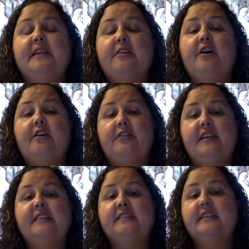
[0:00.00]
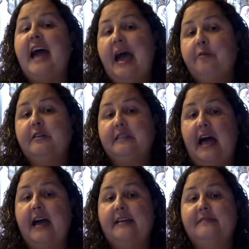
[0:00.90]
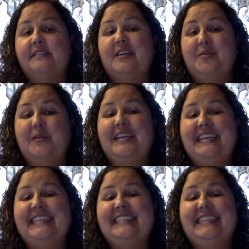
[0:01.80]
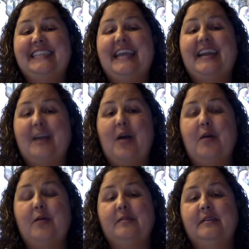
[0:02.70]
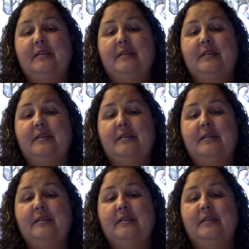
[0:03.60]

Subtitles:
there are things in our lives that we need to let go,